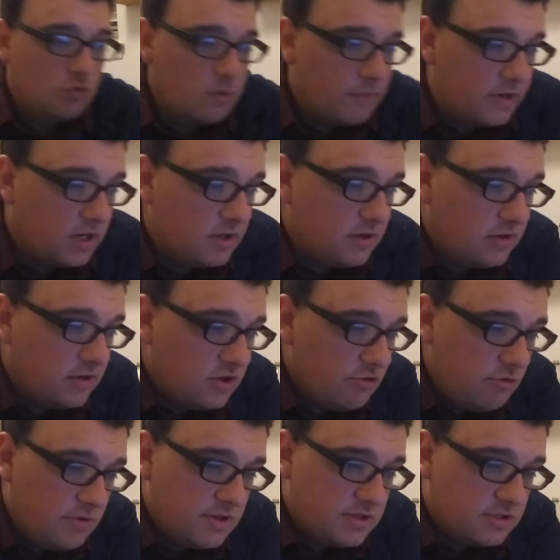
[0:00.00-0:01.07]
going to do
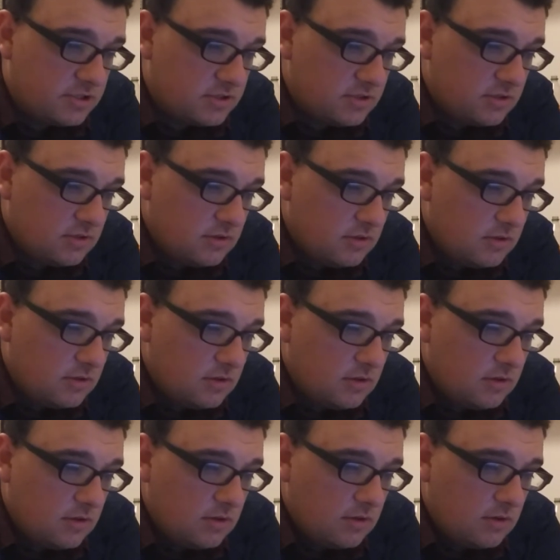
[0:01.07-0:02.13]
is
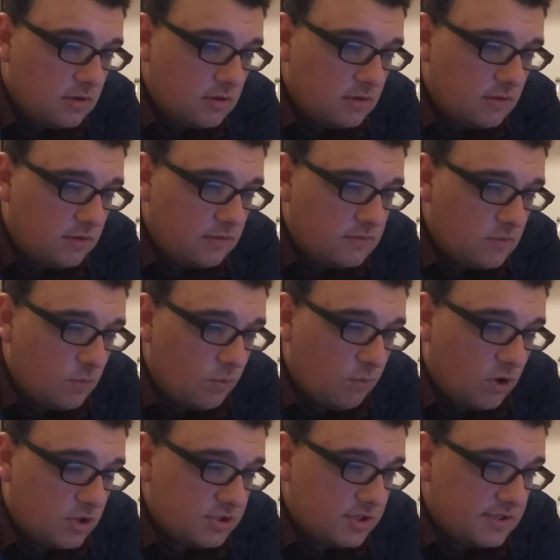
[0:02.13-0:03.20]
we're
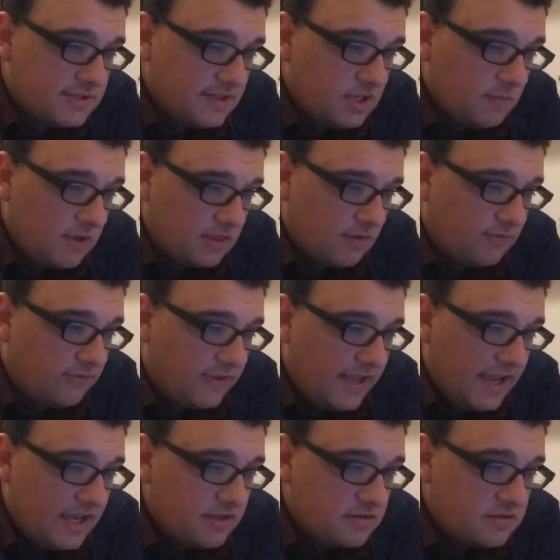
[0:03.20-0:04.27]
also going to tell you about the
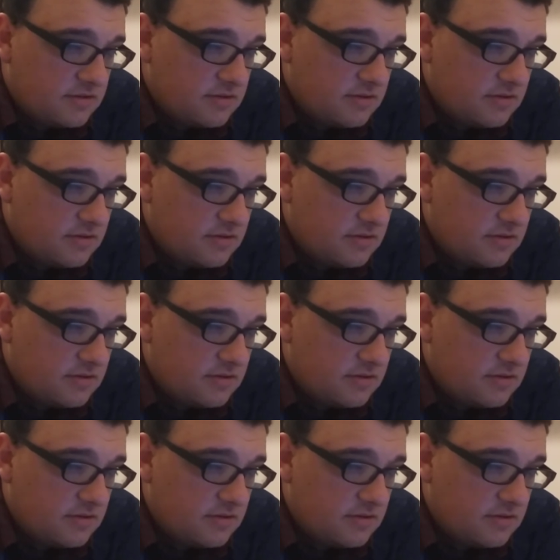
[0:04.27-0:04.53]
flags.